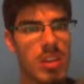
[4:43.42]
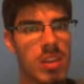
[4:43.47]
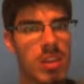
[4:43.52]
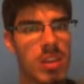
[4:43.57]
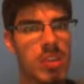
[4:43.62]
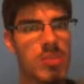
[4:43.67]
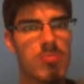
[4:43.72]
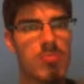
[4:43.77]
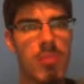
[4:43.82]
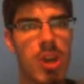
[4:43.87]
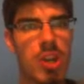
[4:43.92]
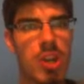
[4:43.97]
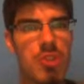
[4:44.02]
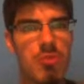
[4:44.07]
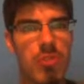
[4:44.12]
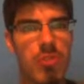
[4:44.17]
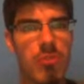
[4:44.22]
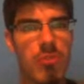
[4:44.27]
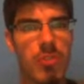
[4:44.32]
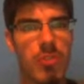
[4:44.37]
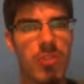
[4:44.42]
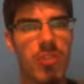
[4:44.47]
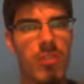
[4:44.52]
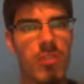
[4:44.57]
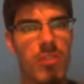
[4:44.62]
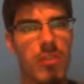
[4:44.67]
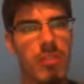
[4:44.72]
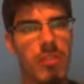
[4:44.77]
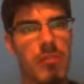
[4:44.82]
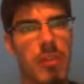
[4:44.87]
Each module for
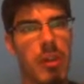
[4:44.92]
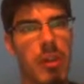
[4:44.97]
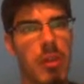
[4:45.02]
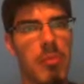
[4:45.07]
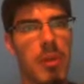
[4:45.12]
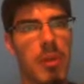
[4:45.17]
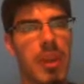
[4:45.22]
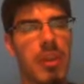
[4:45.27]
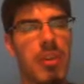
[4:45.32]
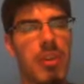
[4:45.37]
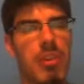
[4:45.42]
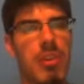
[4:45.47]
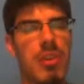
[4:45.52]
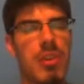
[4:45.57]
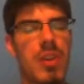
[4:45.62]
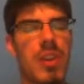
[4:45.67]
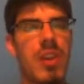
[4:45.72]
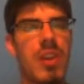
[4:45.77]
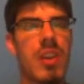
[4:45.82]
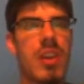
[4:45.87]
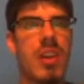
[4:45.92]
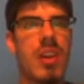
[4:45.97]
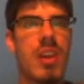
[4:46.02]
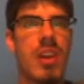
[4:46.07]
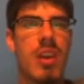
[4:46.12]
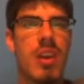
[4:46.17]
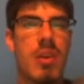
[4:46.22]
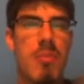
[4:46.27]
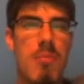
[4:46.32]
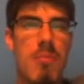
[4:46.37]
civil development could
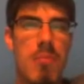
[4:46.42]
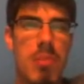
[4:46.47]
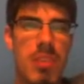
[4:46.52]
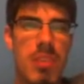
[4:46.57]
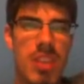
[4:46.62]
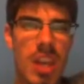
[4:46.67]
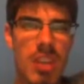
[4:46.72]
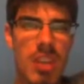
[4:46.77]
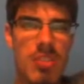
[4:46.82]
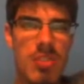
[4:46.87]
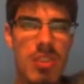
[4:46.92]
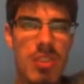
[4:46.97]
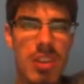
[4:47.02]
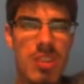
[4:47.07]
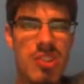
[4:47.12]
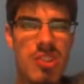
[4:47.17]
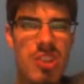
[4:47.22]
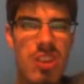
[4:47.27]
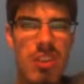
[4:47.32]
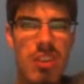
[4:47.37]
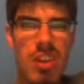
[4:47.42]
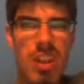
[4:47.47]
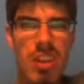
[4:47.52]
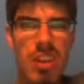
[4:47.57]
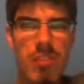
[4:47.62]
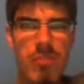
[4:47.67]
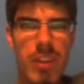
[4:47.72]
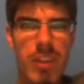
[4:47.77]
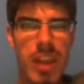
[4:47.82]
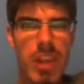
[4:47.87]
potentially share a
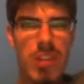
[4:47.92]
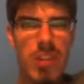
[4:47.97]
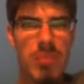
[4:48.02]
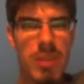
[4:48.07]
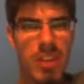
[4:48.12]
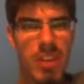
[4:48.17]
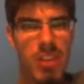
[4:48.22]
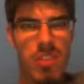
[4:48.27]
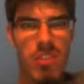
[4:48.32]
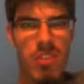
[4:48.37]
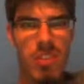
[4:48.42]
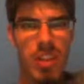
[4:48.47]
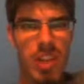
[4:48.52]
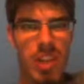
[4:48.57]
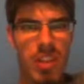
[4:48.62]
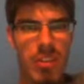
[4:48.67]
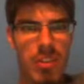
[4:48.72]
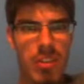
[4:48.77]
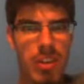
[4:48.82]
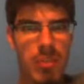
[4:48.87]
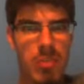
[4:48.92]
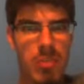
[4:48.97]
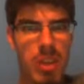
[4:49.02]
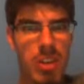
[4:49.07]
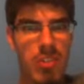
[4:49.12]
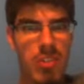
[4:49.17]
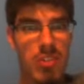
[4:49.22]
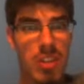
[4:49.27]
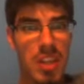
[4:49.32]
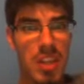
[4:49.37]
different aspect of the city. There could
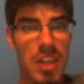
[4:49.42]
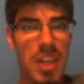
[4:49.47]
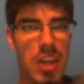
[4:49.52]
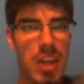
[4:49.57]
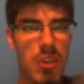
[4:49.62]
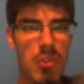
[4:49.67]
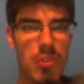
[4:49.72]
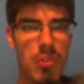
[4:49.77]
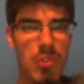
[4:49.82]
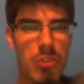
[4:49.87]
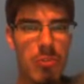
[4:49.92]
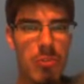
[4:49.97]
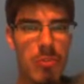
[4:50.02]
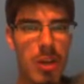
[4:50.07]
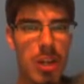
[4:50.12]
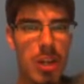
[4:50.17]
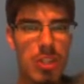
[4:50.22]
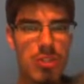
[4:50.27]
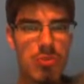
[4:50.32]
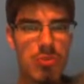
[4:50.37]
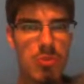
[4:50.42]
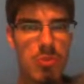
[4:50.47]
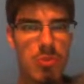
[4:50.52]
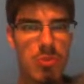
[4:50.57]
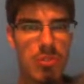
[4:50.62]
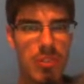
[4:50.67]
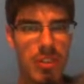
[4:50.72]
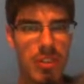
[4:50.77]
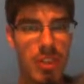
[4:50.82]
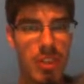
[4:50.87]
be a city council
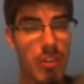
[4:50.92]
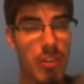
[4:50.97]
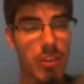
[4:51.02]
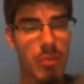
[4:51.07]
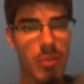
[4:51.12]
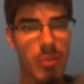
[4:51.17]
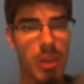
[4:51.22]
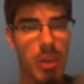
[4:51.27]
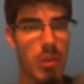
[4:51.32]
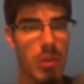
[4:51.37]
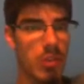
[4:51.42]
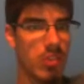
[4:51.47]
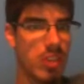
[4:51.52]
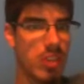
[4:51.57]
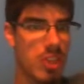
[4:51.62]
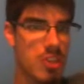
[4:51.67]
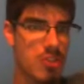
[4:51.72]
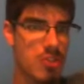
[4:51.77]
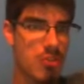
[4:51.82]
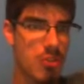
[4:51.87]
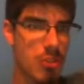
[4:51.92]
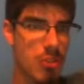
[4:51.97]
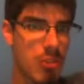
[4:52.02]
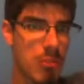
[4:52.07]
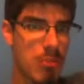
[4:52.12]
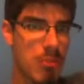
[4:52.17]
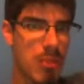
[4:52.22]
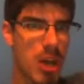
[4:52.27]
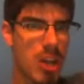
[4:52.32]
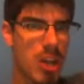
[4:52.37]
module, and then there could be a
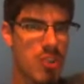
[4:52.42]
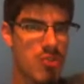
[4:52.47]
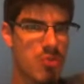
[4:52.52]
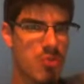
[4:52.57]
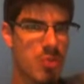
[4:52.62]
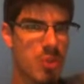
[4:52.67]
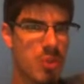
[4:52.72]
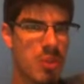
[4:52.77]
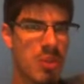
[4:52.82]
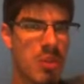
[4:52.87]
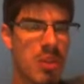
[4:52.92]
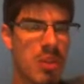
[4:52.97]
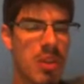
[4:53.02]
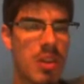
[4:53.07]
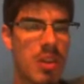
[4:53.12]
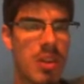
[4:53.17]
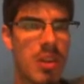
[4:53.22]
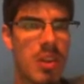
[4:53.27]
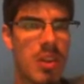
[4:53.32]
residential module.